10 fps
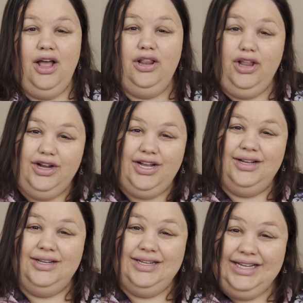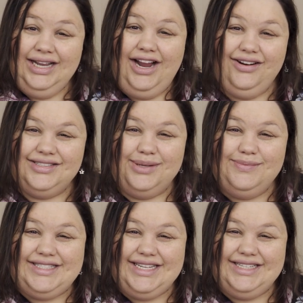Look, here's some
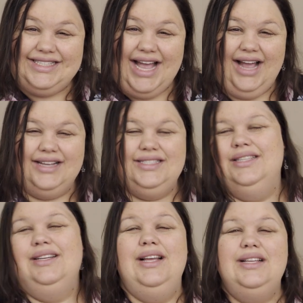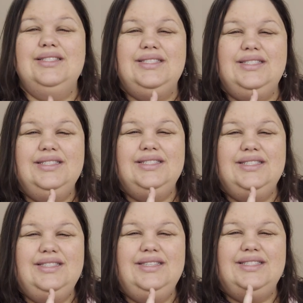zigzags.
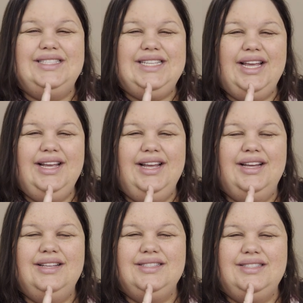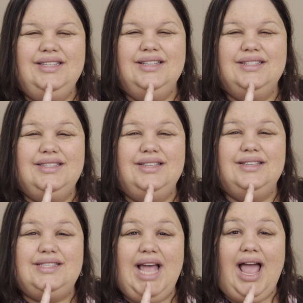Zig,
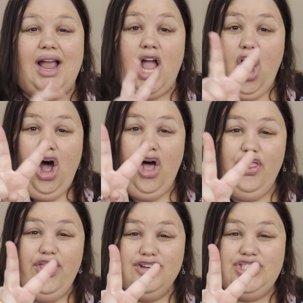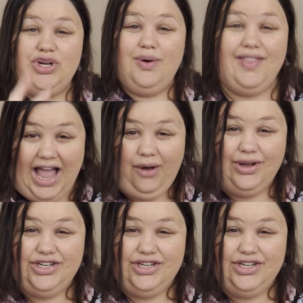zag. There's 2 in that one